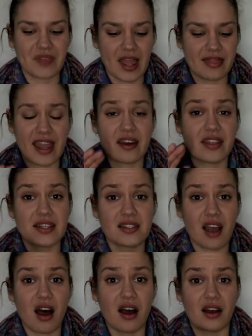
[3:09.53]
and they are these
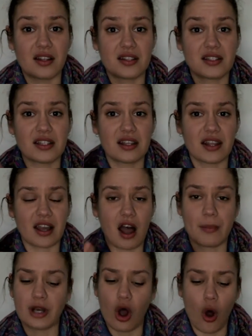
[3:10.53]
cards that
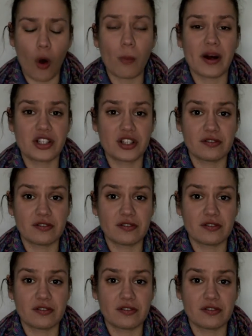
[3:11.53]
come in a whole bunch